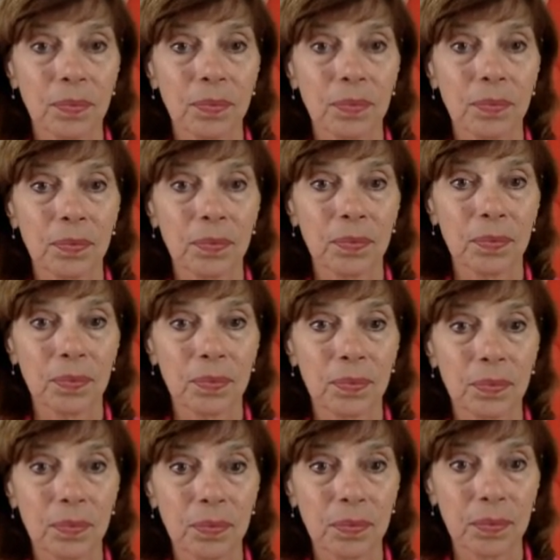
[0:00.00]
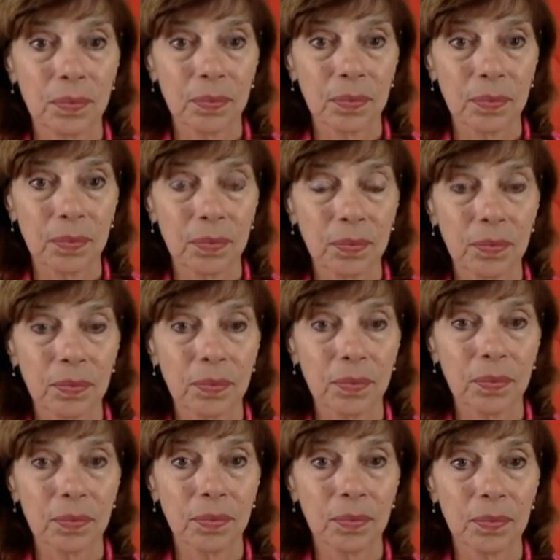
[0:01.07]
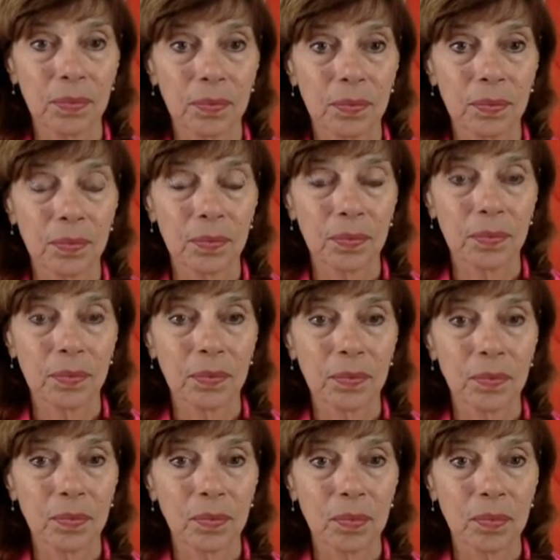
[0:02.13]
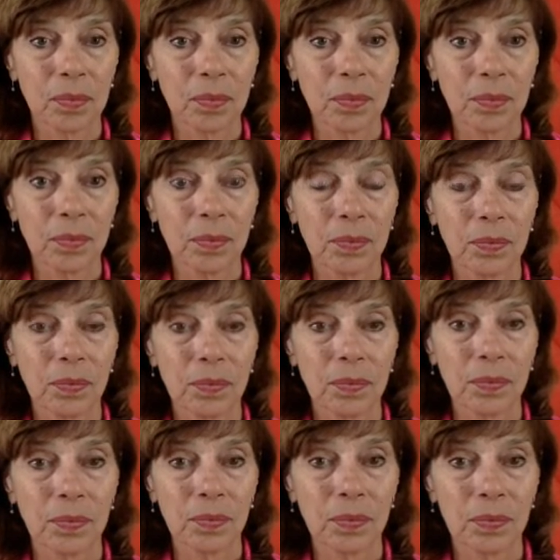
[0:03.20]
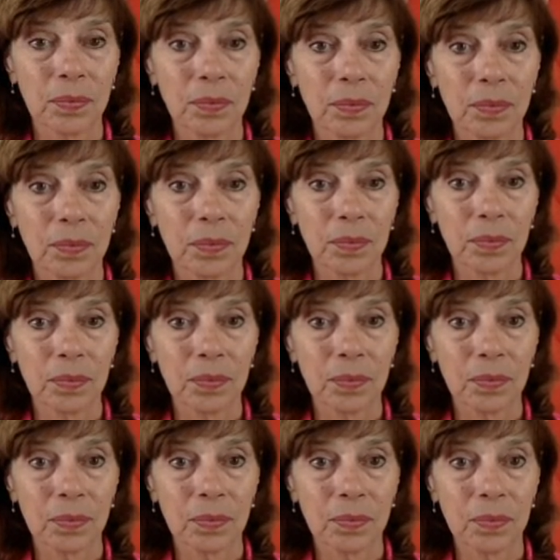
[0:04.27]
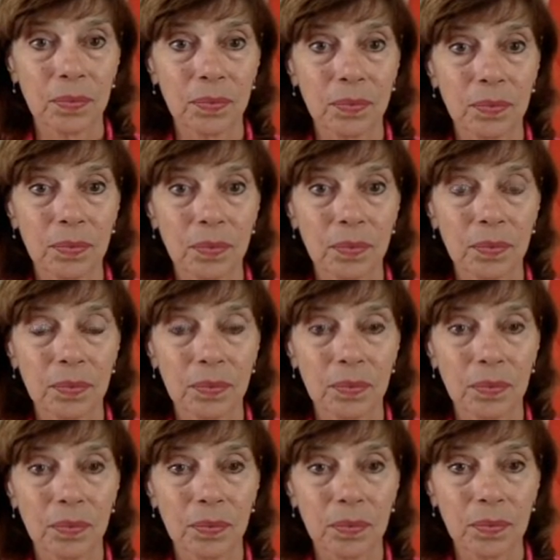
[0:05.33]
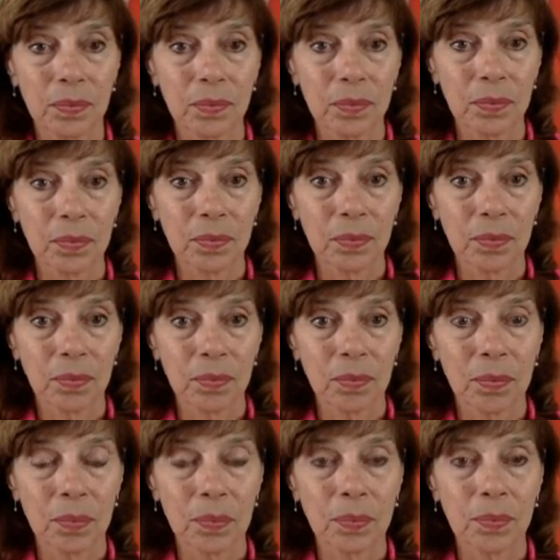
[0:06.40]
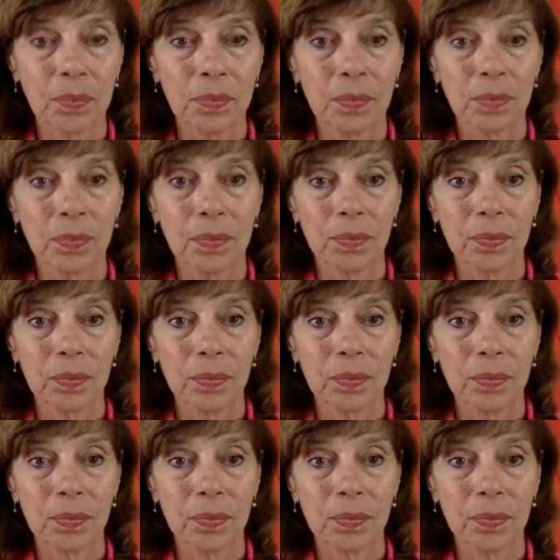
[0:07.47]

The person shown says nothing.